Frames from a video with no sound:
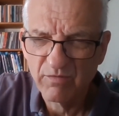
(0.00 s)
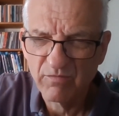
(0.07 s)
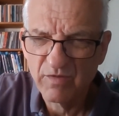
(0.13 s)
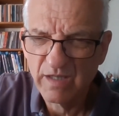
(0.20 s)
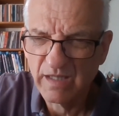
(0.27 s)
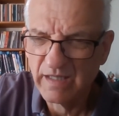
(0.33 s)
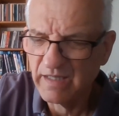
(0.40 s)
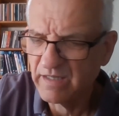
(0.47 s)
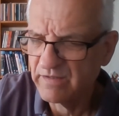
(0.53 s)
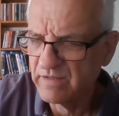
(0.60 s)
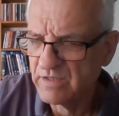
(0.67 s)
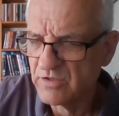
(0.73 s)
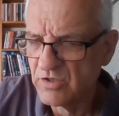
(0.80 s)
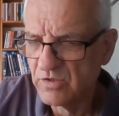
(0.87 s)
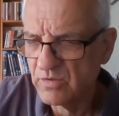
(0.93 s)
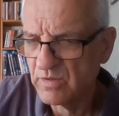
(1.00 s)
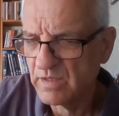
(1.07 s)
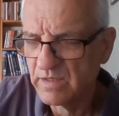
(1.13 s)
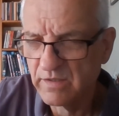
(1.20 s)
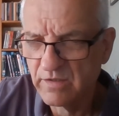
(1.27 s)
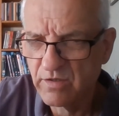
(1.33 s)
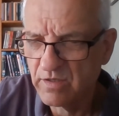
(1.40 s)
really nothing to
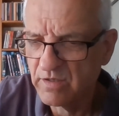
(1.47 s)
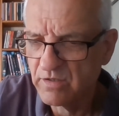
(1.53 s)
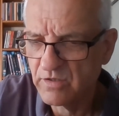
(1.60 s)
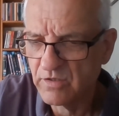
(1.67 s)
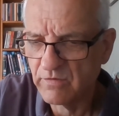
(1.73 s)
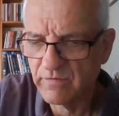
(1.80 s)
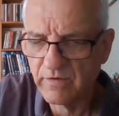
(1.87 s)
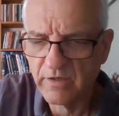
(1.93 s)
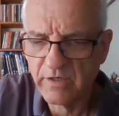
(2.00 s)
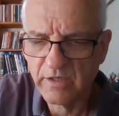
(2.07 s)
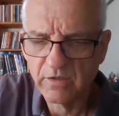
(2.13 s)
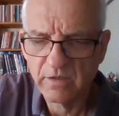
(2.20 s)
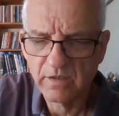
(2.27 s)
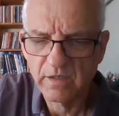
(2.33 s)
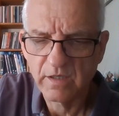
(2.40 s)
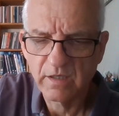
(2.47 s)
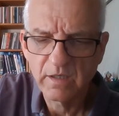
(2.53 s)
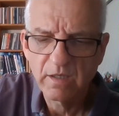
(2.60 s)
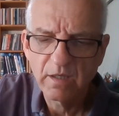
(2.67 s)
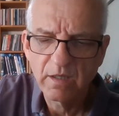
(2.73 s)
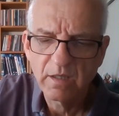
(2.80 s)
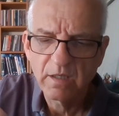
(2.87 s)
that. It's not very
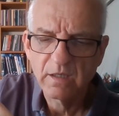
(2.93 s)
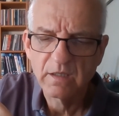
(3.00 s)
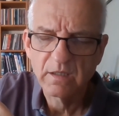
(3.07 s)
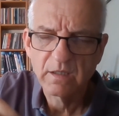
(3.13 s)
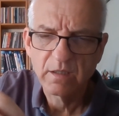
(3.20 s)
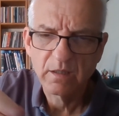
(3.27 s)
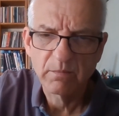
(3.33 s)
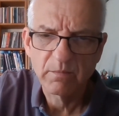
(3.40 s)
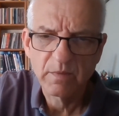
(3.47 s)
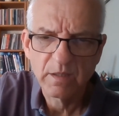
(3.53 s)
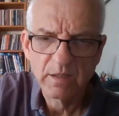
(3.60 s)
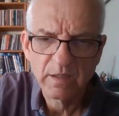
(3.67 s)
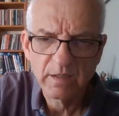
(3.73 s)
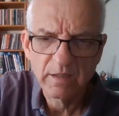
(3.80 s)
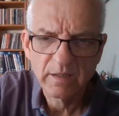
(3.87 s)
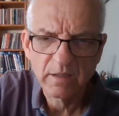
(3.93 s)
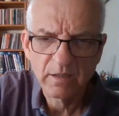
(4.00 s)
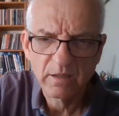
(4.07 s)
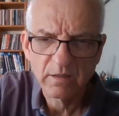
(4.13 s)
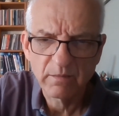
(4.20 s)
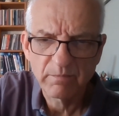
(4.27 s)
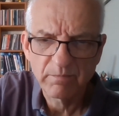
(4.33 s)
good. A
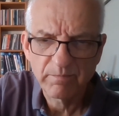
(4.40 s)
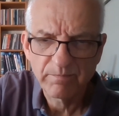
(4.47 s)
little